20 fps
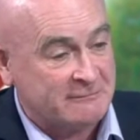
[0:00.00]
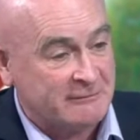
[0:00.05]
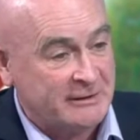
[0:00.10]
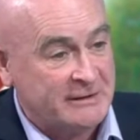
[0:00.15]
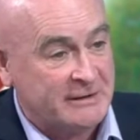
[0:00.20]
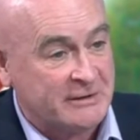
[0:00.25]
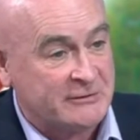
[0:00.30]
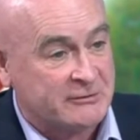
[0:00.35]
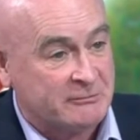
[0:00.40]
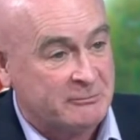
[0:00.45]
a
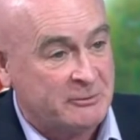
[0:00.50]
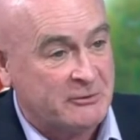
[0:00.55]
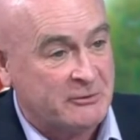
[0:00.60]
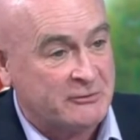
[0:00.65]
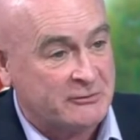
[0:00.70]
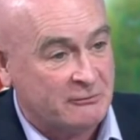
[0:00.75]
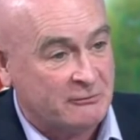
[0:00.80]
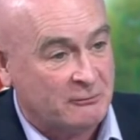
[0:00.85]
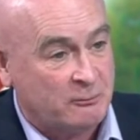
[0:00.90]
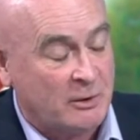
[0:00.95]

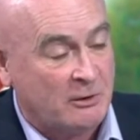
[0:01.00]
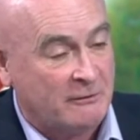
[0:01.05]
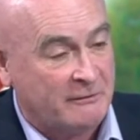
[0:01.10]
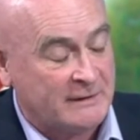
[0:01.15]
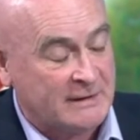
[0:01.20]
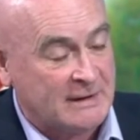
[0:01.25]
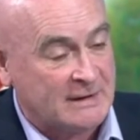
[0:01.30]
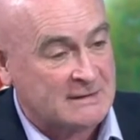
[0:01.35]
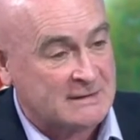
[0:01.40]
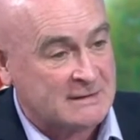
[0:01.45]
redistribution of
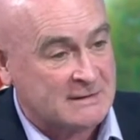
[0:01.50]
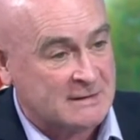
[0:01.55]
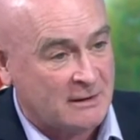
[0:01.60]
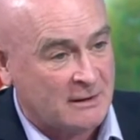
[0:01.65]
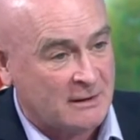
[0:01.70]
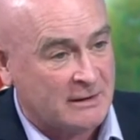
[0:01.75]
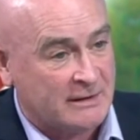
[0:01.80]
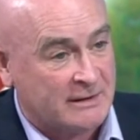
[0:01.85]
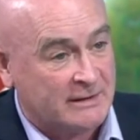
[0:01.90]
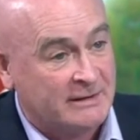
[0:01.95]
wealth in our
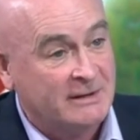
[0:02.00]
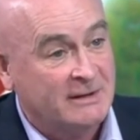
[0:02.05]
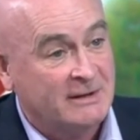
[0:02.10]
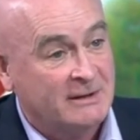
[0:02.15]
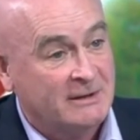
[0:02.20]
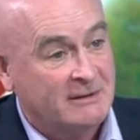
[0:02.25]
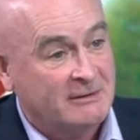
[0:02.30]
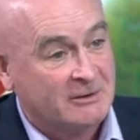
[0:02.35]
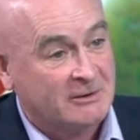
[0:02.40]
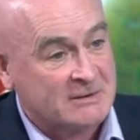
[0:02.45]
society,
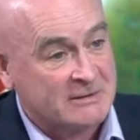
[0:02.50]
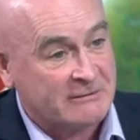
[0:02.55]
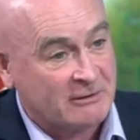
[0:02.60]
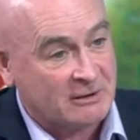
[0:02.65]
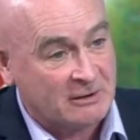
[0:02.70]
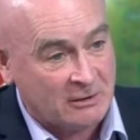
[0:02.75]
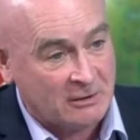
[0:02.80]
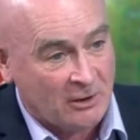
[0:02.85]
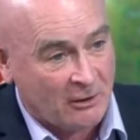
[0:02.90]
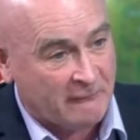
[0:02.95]
because there
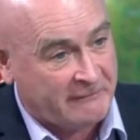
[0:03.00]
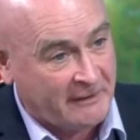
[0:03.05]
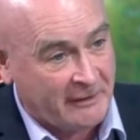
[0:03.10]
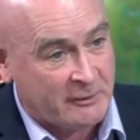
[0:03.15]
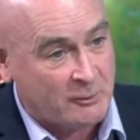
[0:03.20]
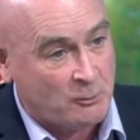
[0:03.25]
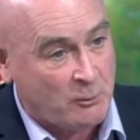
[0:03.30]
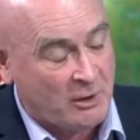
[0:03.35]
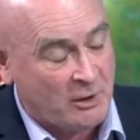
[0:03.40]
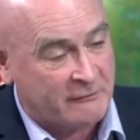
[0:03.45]
are a lot of
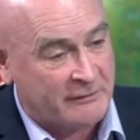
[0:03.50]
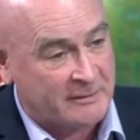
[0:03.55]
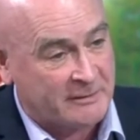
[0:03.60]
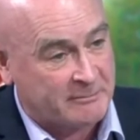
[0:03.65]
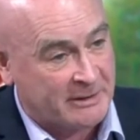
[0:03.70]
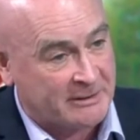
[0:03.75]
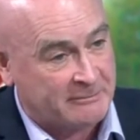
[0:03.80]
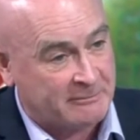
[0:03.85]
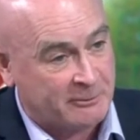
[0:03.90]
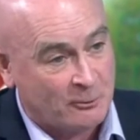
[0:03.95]
very wealthy
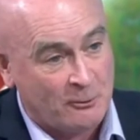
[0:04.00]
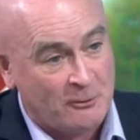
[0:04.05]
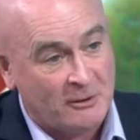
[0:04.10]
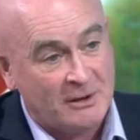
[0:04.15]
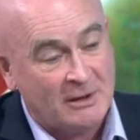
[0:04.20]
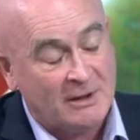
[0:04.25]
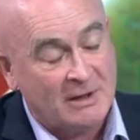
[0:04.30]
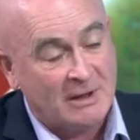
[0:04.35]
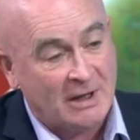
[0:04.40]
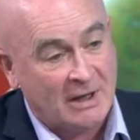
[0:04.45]
people
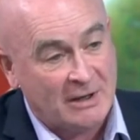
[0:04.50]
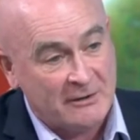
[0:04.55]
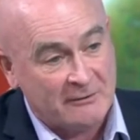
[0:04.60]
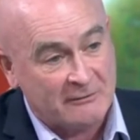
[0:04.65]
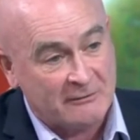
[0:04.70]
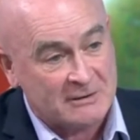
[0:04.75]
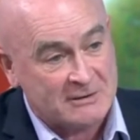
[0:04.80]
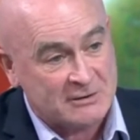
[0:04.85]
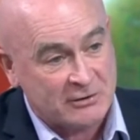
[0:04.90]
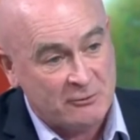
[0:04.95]
and
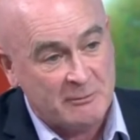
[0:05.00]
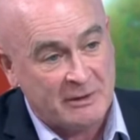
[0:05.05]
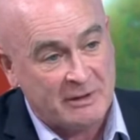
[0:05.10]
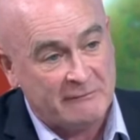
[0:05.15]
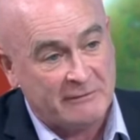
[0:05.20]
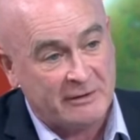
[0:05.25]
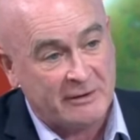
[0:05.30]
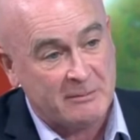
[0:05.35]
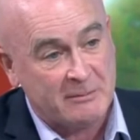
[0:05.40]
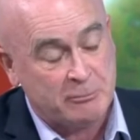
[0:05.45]
there are too
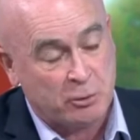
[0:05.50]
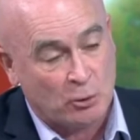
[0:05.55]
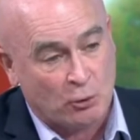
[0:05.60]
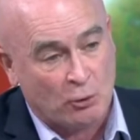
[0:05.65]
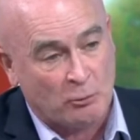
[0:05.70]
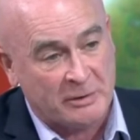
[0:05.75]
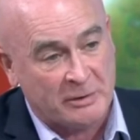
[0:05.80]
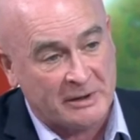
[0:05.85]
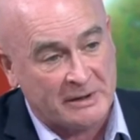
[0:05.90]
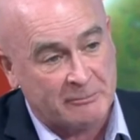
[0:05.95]
many very
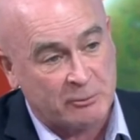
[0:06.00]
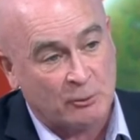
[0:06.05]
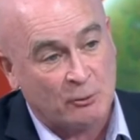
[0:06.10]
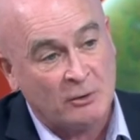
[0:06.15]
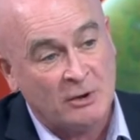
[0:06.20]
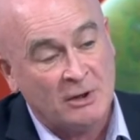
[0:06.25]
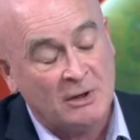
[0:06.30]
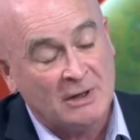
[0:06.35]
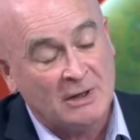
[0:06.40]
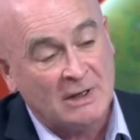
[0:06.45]
poor
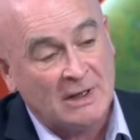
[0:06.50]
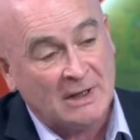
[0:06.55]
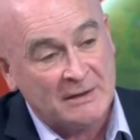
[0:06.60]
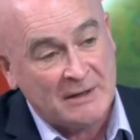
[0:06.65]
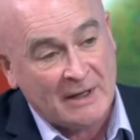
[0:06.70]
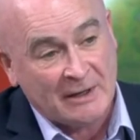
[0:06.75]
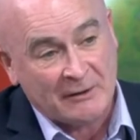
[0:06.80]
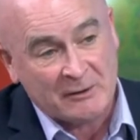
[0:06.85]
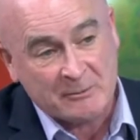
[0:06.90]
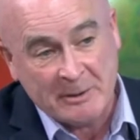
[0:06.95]
people.
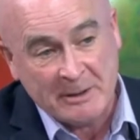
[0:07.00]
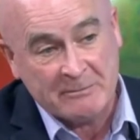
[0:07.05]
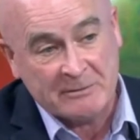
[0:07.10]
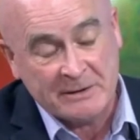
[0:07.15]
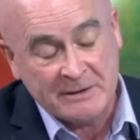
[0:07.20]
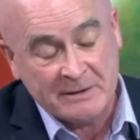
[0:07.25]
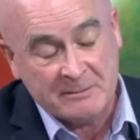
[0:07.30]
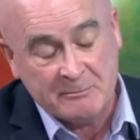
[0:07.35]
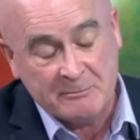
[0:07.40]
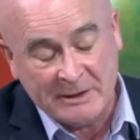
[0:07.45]
And now the
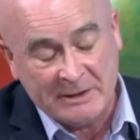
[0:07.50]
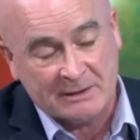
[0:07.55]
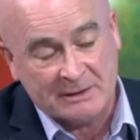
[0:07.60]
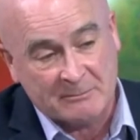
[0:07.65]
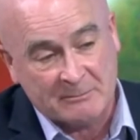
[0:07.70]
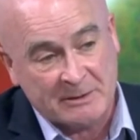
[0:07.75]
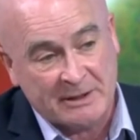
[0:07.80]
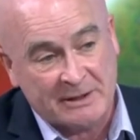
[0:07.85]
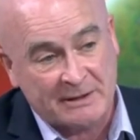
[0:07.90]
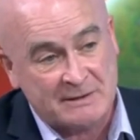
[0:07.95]
people in the middle
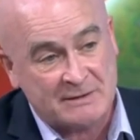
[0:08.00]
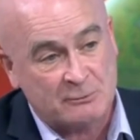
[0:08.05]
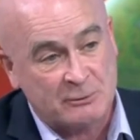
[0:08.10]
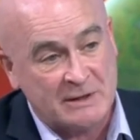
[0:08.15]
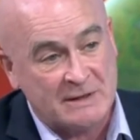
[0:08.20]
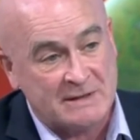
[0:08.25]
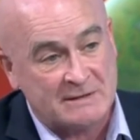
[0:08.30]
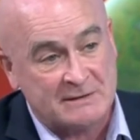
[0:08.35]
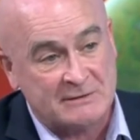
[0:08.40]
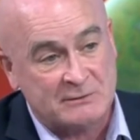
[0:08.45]
are being
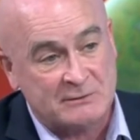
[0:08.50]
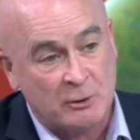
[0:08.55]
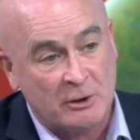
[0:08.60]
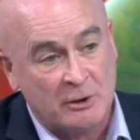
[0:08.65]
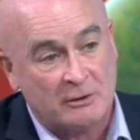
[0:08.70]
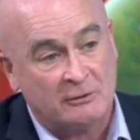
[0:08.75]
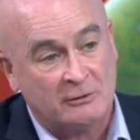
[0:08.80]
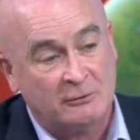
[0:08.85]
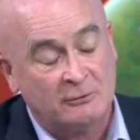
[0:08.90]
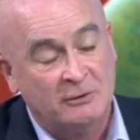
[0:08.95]
squeezed as
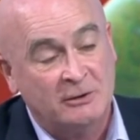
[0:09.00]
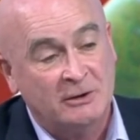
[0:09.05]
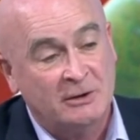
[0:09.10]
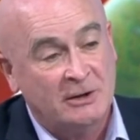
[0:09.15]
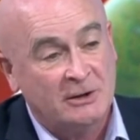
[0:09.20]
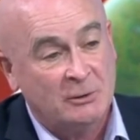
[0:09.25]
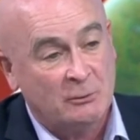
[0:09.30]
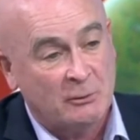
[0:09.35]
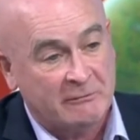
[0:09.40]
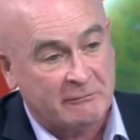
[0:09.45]
well,
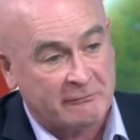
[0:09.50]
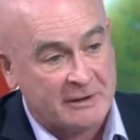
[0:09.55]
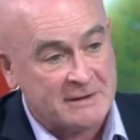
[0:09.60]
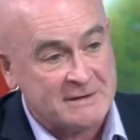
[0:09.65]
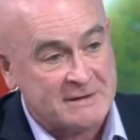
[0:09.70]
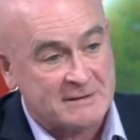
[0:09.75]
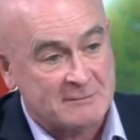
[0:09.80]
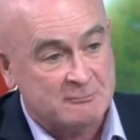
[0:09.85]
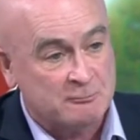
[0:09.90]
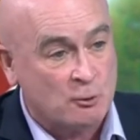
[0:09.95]
with
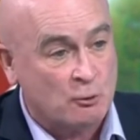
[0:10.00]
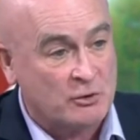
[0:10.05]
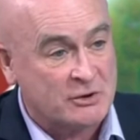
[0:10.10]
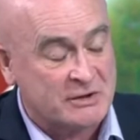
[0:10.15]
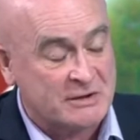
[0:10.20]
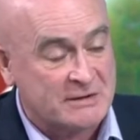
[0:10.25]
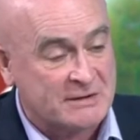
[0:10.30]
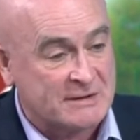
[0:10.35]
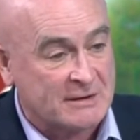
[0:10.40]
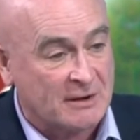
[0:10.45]
rents and
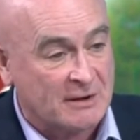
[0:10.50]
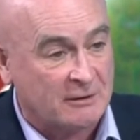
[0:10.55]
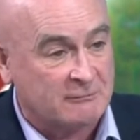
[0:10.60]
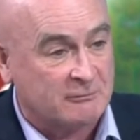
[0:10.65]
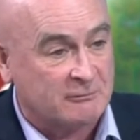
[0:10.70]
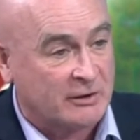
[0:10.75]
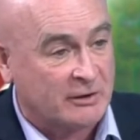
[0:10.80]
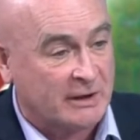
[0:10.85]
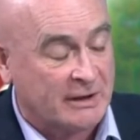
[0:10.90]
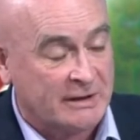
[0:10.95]
mortgages
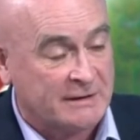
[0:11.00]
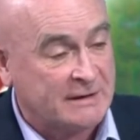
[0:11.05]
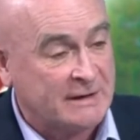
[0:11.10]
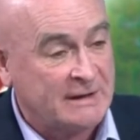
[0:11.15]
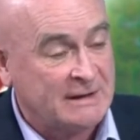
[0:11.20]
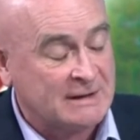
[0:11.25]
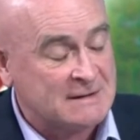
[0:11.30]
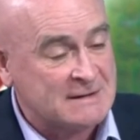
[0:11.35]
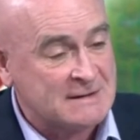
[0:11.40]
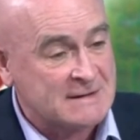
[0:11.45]
skyrocketing.
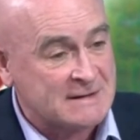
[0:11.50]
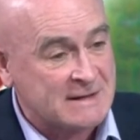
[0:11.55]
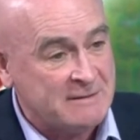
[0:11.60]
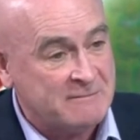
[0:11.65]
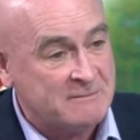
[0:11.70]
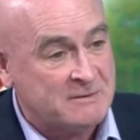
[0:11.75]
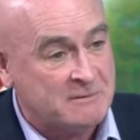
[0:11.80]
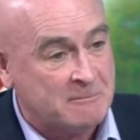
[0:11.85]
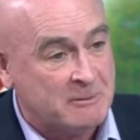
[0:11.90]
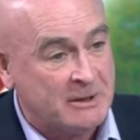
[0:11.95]
He doesn't
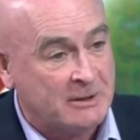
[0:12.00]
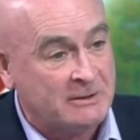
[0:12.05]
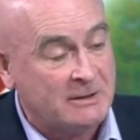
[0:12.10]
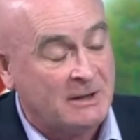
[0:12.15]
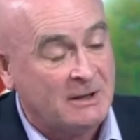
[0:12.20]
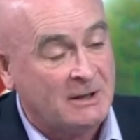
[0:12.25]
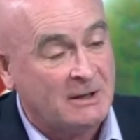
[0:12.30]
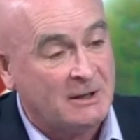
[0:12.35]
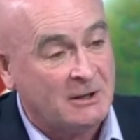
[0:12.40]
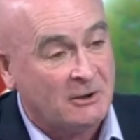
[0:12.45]
seem to
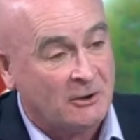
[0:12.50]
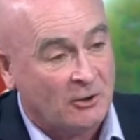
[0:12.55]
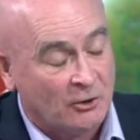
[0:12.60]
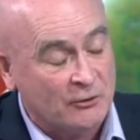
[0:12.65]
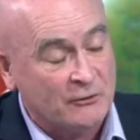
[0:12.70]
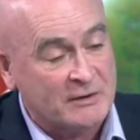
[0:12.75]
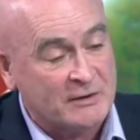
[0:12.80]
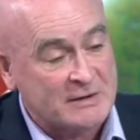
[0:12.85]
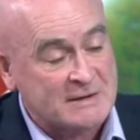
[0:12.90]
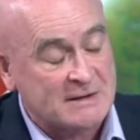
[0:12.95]
be
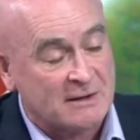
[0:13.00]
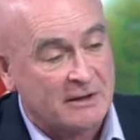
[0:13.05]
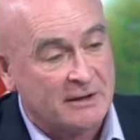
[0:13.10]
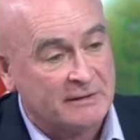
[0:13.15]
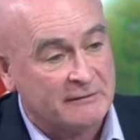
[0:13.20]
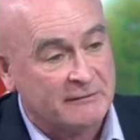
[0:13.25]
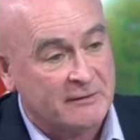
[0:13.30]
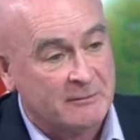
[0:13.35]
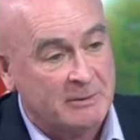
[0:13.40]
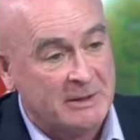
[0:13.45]
on the
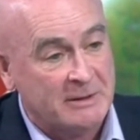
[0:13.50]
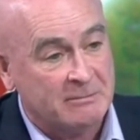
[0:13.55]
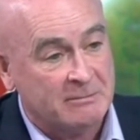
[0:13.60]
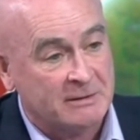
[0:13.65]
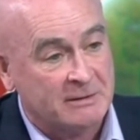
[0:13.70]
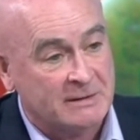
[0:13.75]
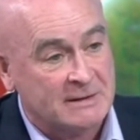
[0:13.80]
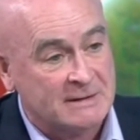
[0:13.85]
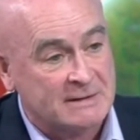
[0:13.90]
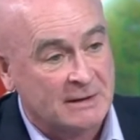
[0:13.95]
side of the
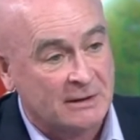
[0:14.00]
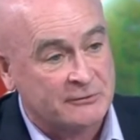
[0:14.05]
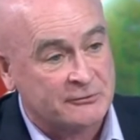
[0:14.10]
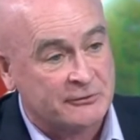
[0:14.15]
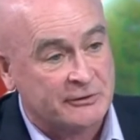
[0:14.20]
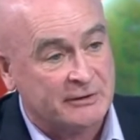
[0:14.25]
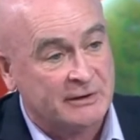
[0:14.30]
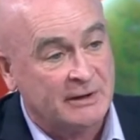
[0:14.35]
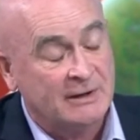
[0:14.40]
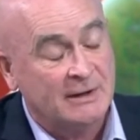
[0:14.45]
people of this
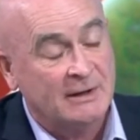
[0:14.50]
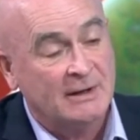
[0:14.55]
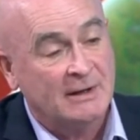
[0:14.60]
country.